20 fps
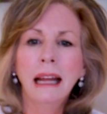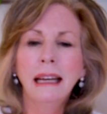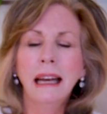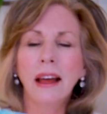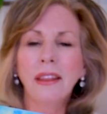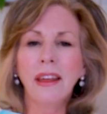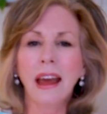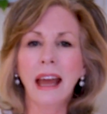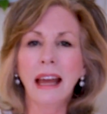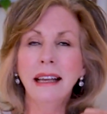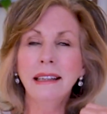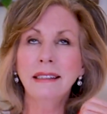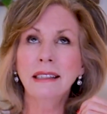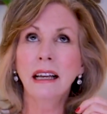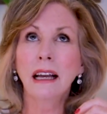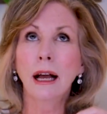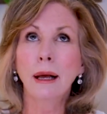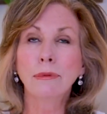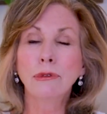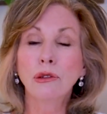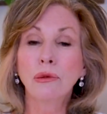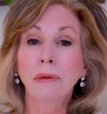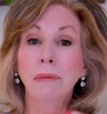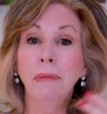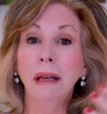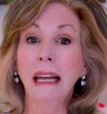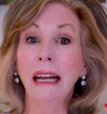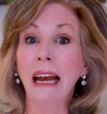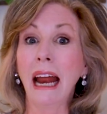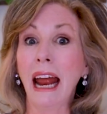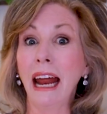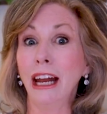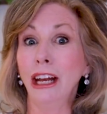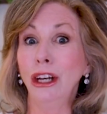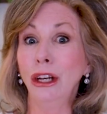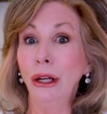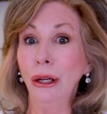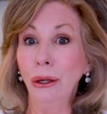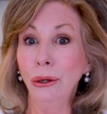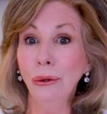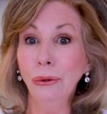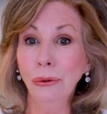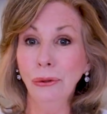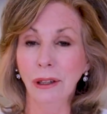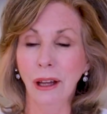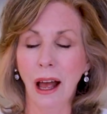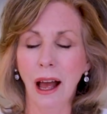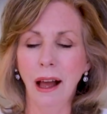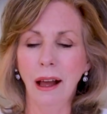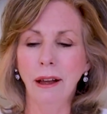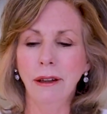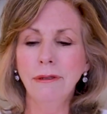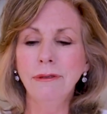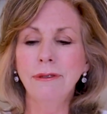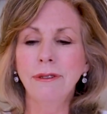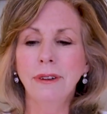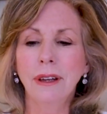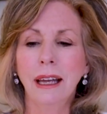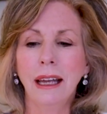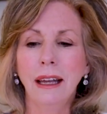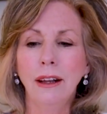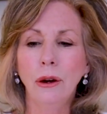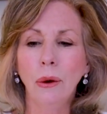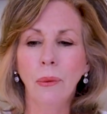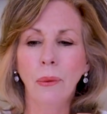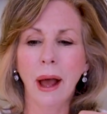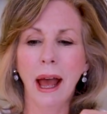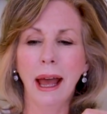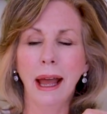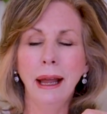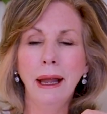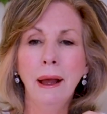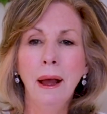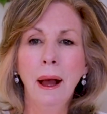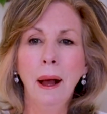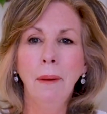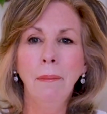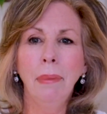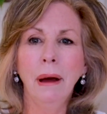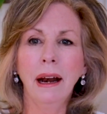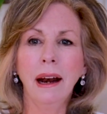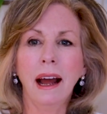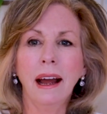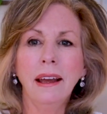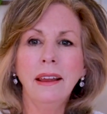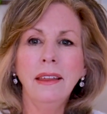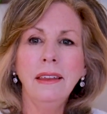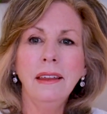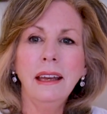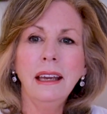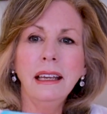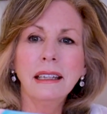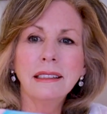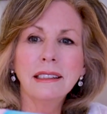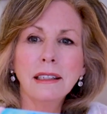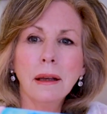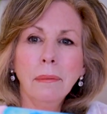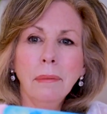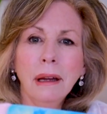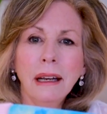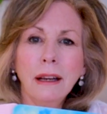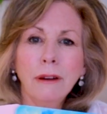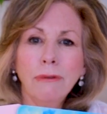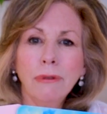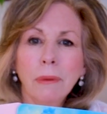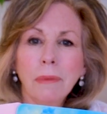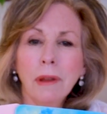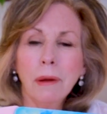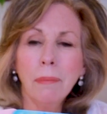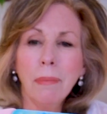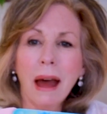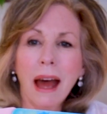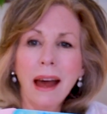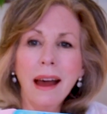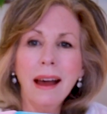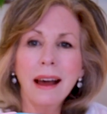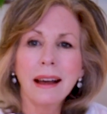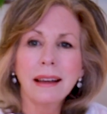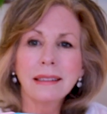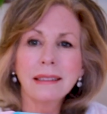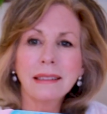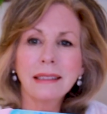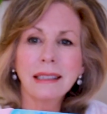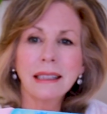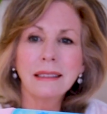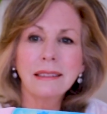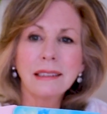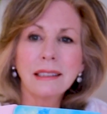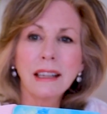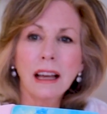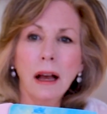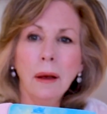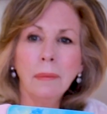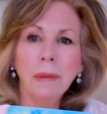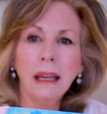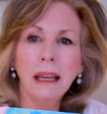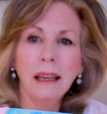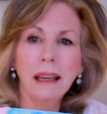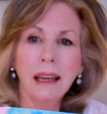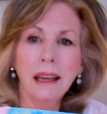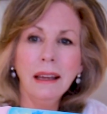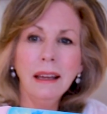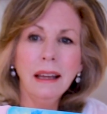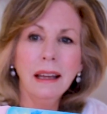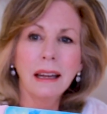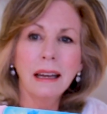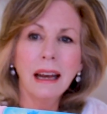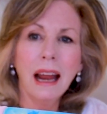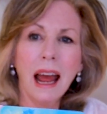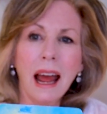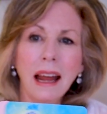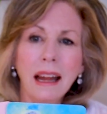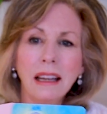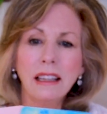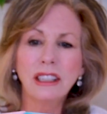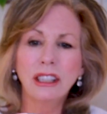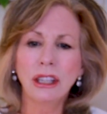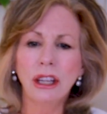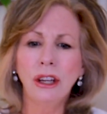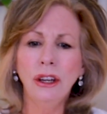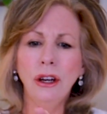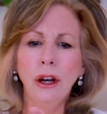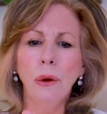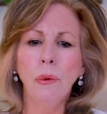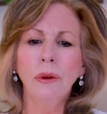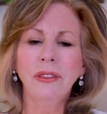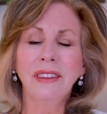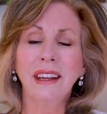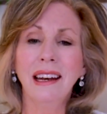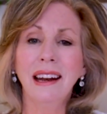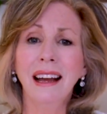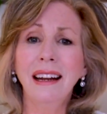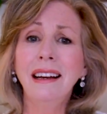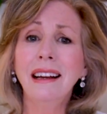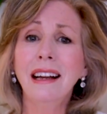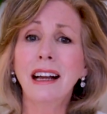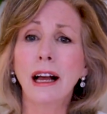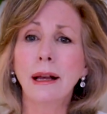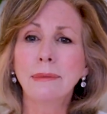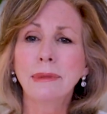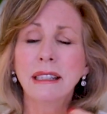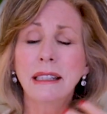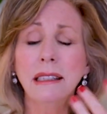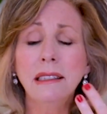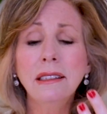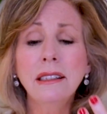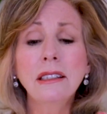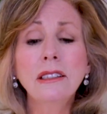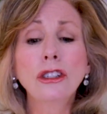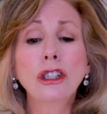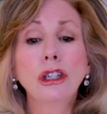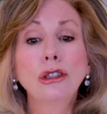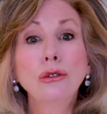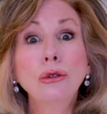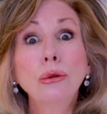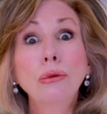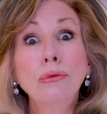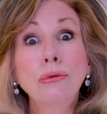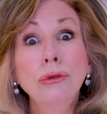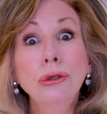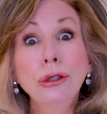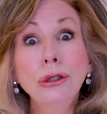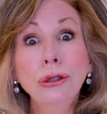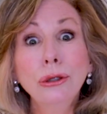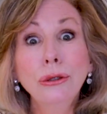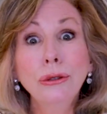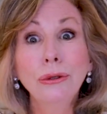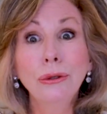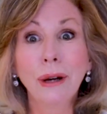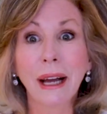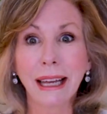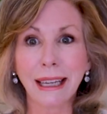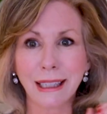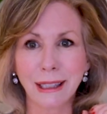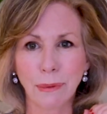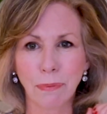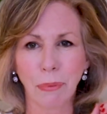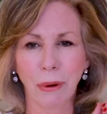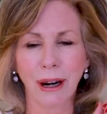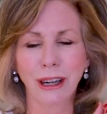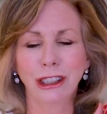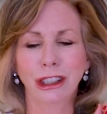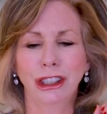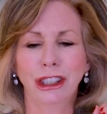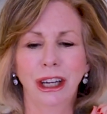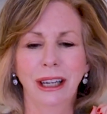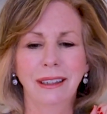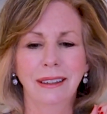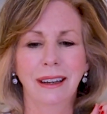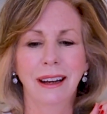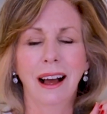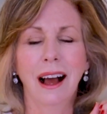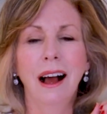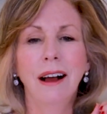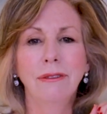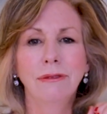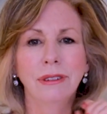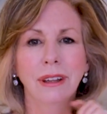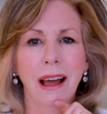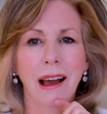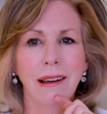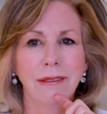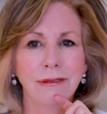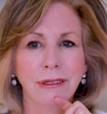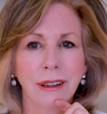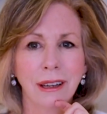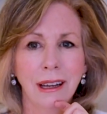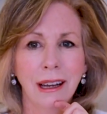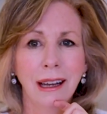Now the ace of cups would mean a new love in a way, but I think somebody from the past is coming in. And, you know, with the Knight of Cups, this is a true expression of love.